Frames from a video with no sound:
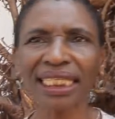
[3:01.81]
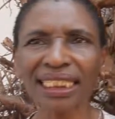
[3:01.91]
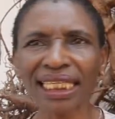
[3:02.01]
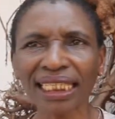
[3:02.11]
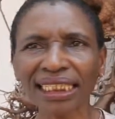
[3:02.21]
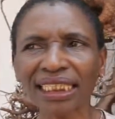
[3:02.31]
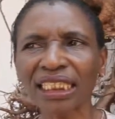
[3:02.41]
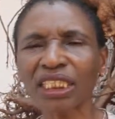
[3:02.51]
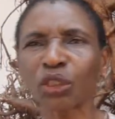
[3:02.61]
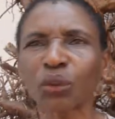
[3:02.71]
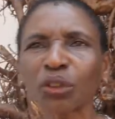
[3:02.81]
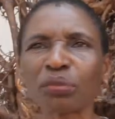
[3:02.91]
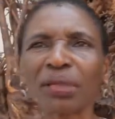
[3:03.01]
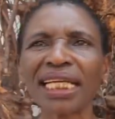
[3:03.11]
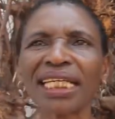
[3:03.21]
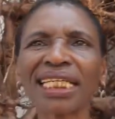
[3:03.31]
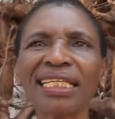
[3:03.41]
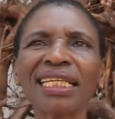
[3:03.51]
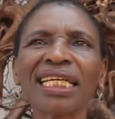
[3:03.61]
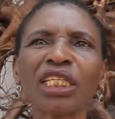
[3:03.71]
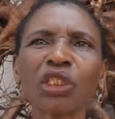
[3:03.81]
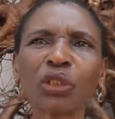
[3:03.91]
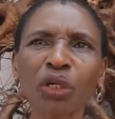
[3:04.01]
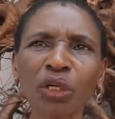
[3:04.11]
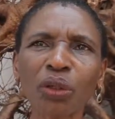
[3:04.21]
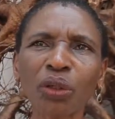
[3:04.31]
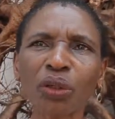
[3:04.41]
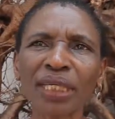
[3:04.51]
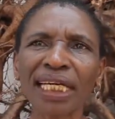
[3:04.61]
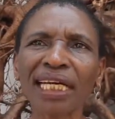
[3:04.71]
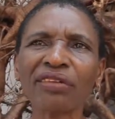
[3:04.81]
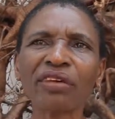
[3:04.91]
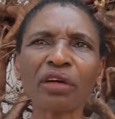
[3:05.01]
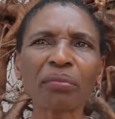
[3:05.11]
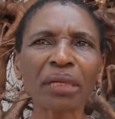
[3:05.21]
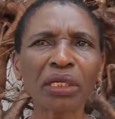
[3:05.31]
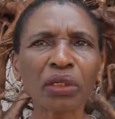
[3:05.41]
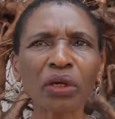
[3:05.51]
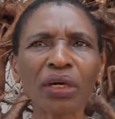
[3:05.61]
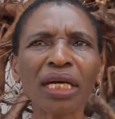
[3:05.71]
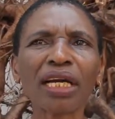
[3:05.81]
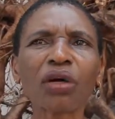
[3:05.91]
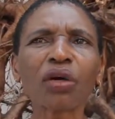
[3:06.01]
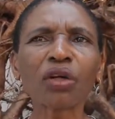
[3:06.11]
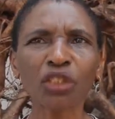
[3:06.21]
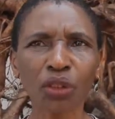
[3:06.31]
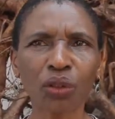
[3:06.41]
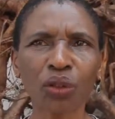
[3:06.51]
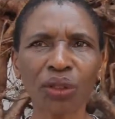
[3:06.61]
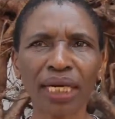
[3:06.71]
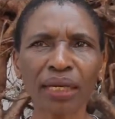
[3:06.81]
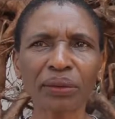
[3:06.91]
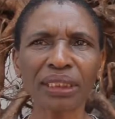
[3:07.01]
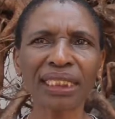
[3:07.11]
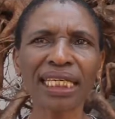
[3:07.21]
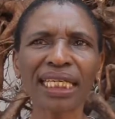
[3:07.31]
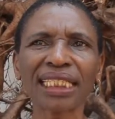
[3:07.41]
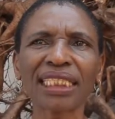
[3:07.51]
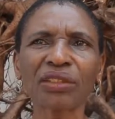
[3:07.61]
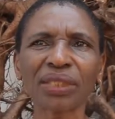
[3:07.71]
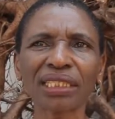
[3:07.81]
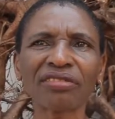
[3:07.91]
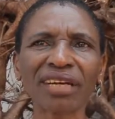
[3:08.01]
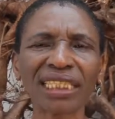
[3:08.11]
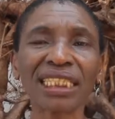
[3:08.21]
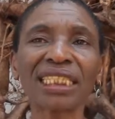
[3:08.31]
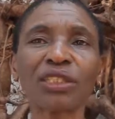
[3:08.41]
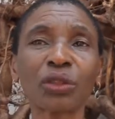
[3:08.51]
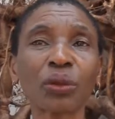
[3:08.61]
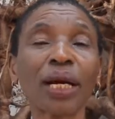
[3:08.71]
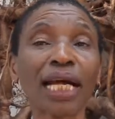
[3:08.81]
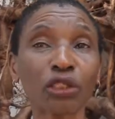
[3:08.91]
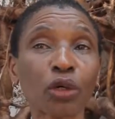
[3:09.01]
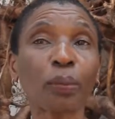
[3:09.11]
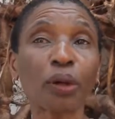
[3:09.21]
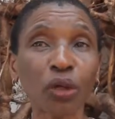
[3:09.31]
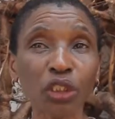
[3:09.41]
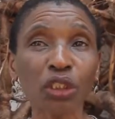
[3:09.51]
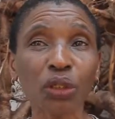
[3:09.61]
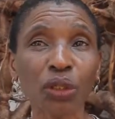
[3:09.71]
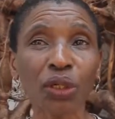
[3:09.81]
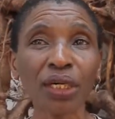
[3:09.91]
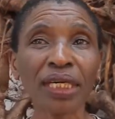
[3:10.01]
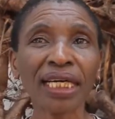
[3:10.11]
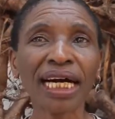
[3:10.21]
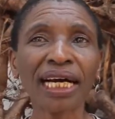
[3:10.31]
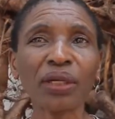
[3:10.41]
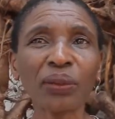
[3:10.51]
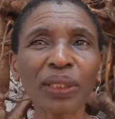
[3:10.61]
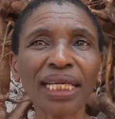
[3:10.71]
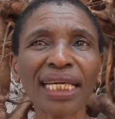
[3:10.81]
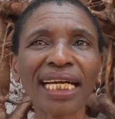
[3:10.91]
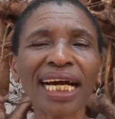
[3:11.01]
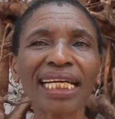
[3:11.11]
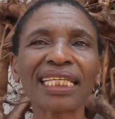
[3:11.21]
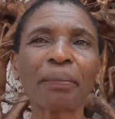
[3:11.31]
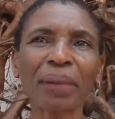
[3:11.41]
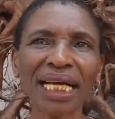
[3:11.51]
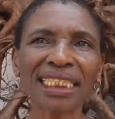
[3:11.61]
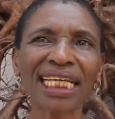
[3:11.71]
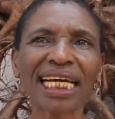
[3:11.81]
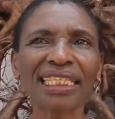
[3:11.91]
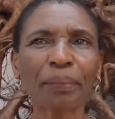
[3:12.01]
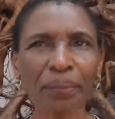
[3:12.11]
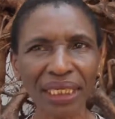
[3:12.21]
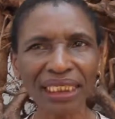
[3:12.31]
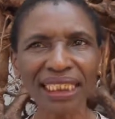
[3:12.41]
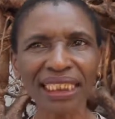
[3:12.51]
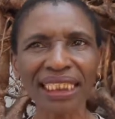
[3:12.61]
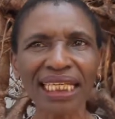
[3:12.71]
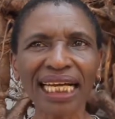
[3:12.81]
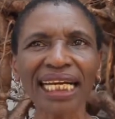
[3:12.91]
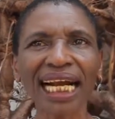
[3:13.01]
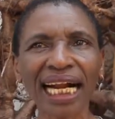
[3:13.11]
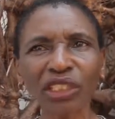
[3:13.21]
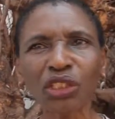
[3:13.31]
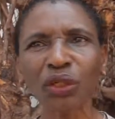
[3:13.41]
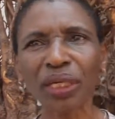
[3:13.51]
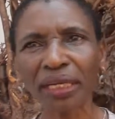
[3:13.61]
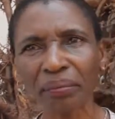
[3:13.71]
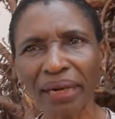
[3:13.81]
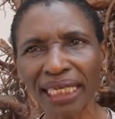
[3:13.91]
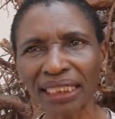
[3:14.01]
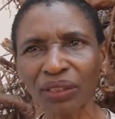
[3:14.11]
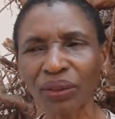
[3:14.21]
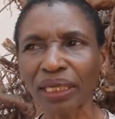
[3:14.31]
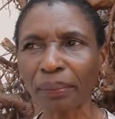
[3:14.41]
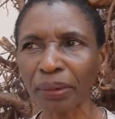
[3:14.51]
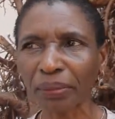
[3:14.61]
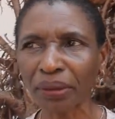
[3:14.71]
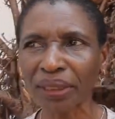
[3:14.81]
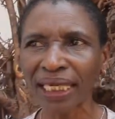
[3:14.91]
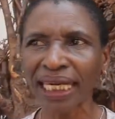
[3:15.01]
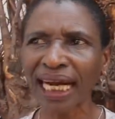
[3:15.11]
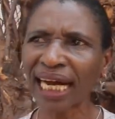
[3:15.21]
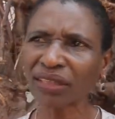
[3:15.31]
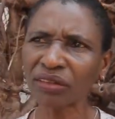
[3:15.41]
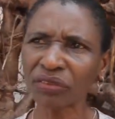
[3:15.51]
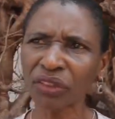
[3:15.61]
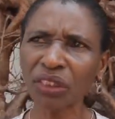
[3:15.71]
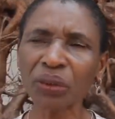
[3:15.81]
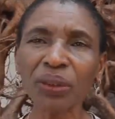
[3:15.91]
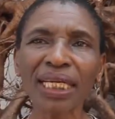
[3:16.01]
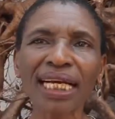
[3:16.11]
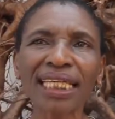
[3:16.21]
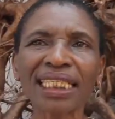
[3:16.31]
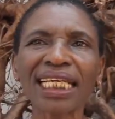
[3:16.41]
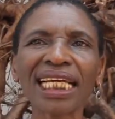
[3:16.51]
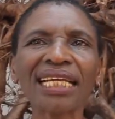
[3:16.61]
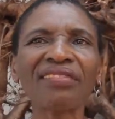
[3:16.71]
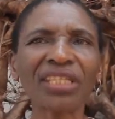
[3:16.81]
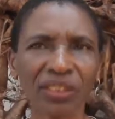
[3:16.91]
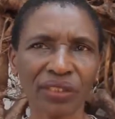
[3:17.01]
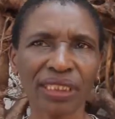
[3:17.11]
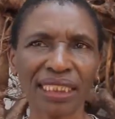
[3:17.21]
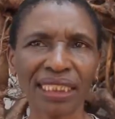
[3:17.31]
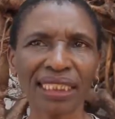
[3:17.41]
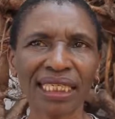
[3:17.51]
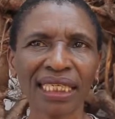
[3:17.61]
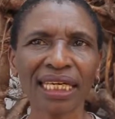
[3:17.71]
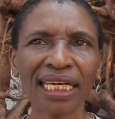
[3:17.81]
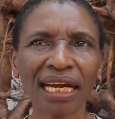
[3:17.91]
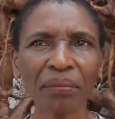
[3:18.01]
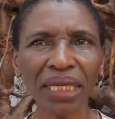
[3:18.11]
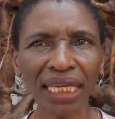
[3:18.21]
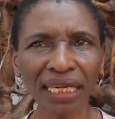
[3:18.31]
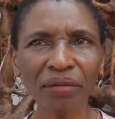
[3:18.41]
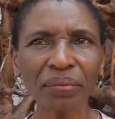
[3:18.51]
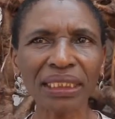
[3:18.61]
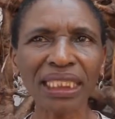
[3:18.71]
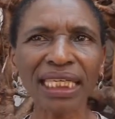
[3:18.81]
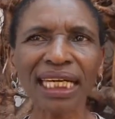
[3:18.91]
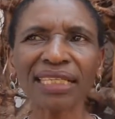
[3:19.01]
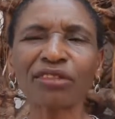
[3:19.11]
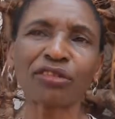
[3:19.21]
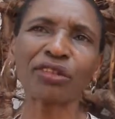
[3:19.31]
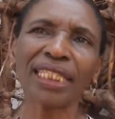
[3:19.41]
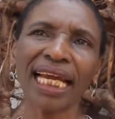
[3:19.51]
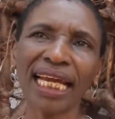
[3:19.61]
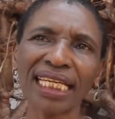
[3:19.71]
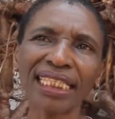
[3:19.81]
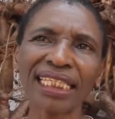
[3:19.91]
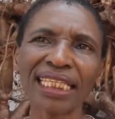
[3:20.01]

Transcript: research, it was mainly historical, environmental, ecological. I could say that it transverses through anthropological, looking at the past and the present and the cultural impact on the people, and of course looking at the interventions coming in, particularly food aid,